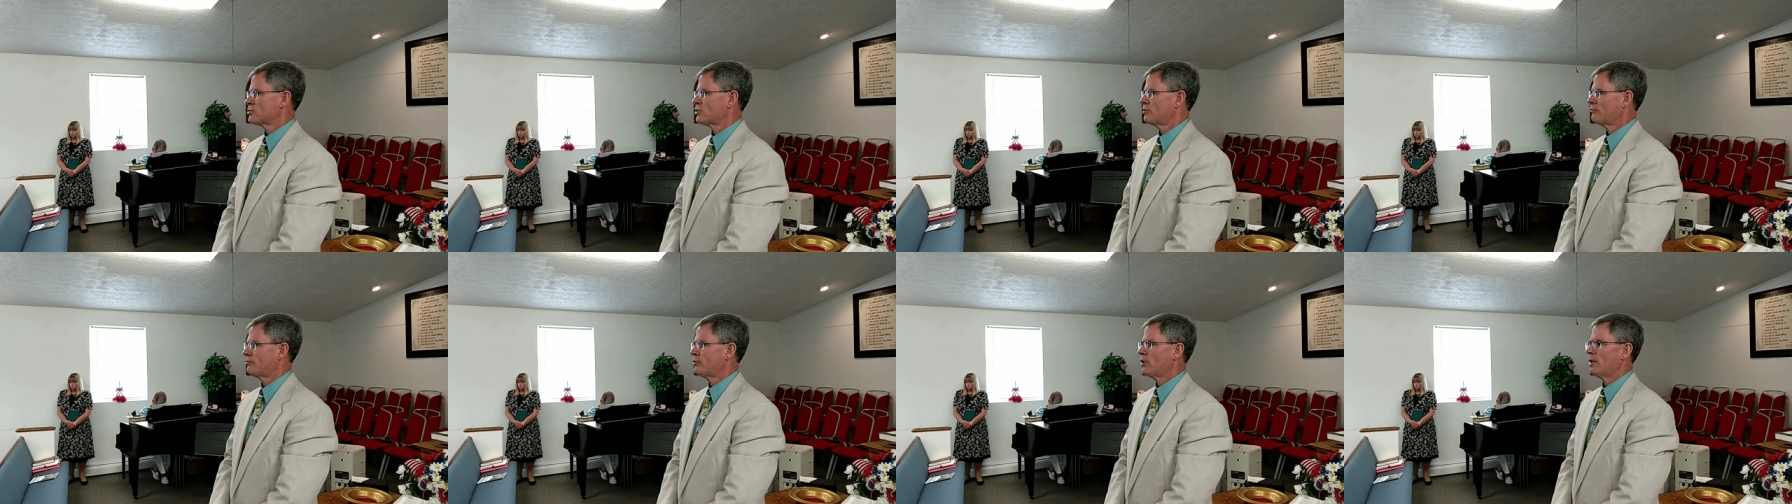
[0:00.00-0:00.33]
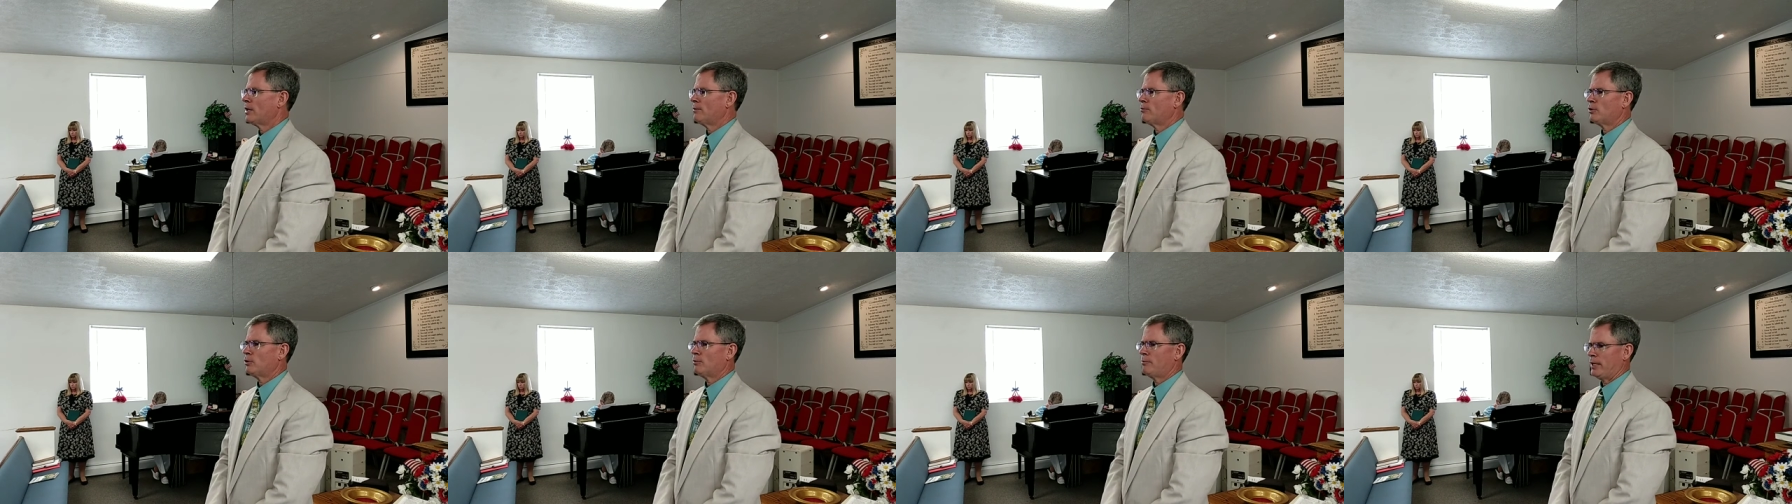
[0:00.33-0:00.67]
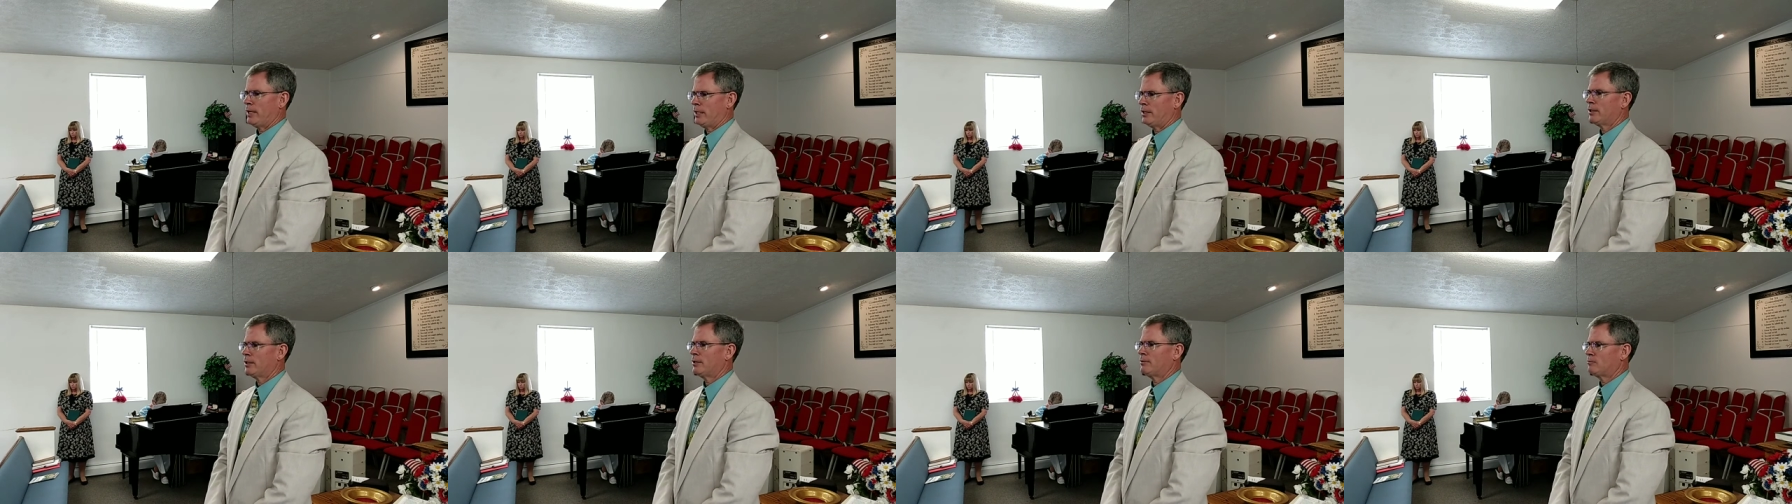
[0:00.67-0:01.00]
So if you're able to
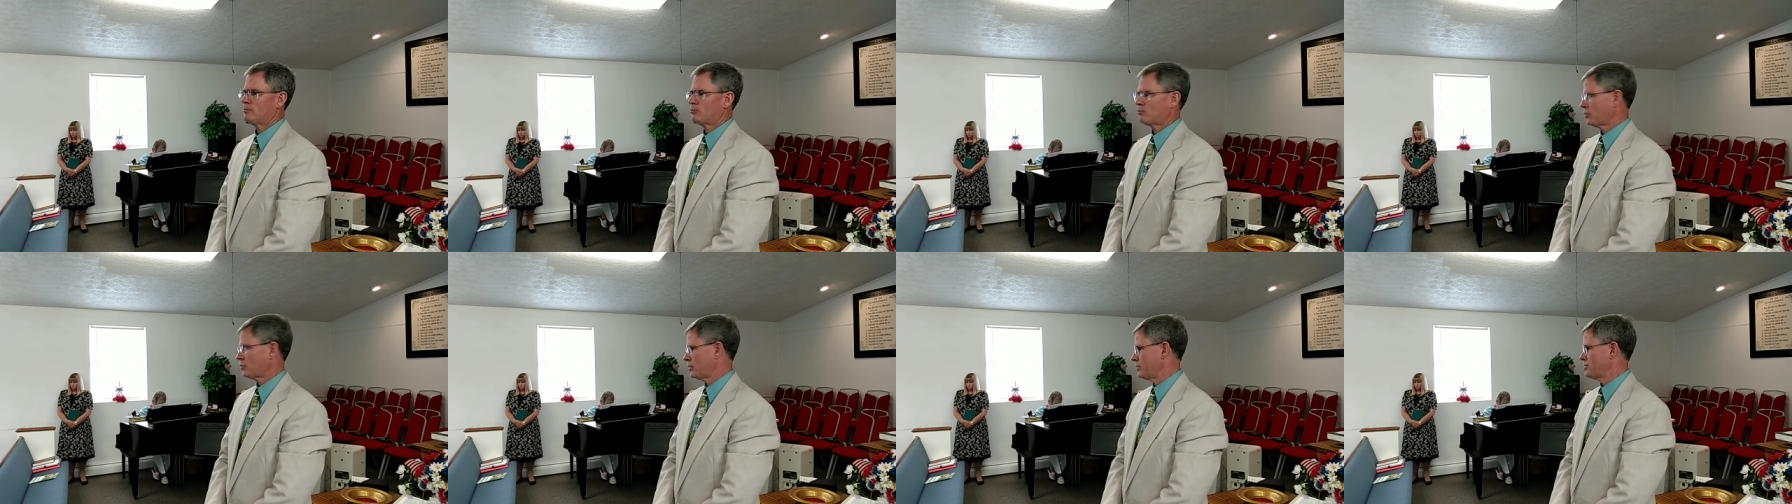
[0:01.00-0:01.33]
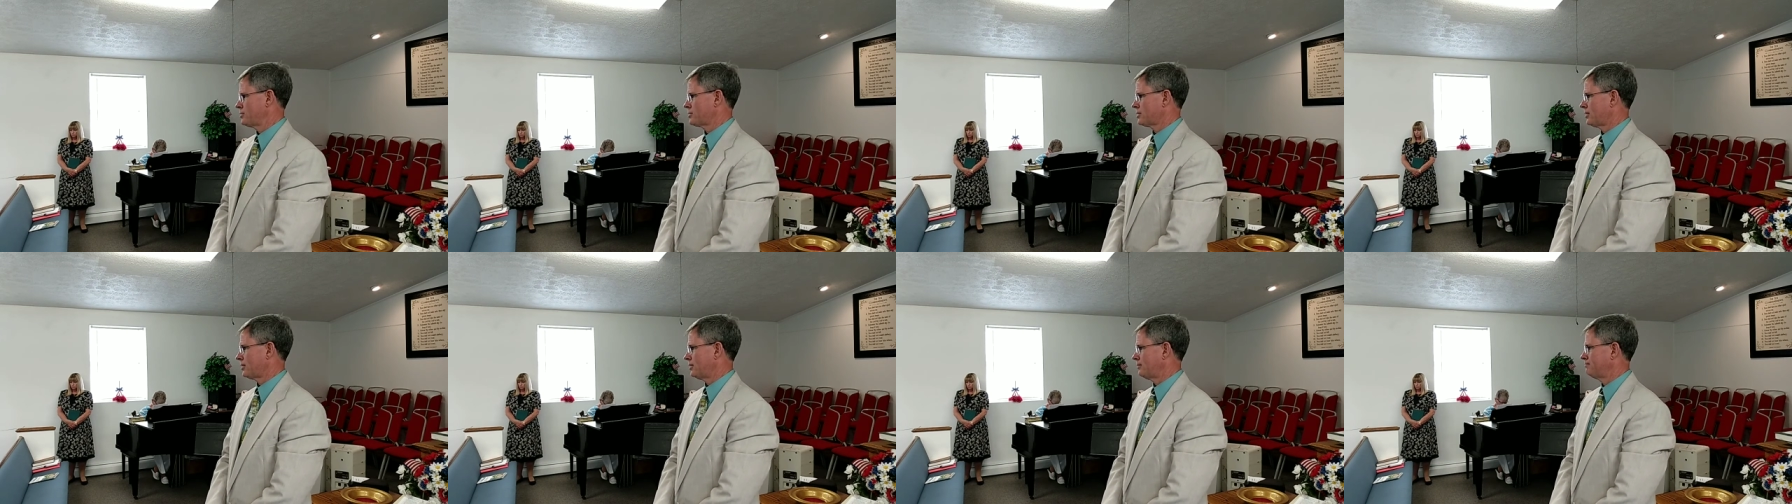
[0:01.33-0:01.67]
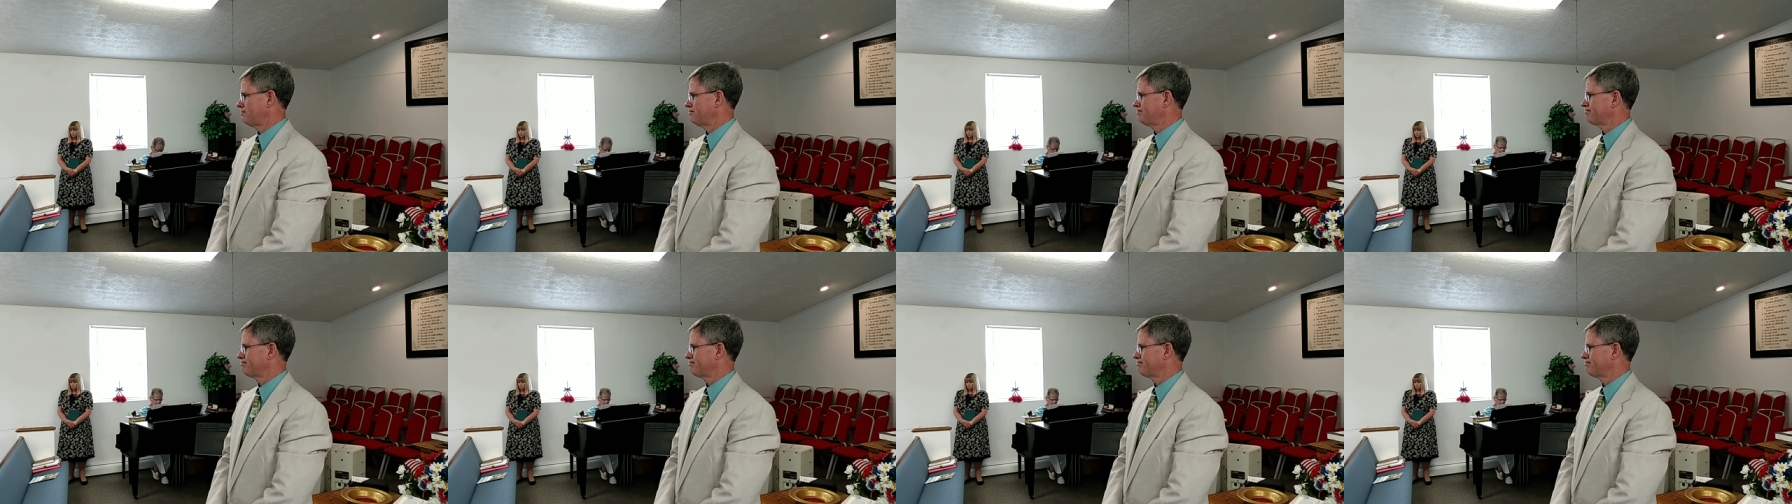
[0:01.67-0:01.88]
make it, please come.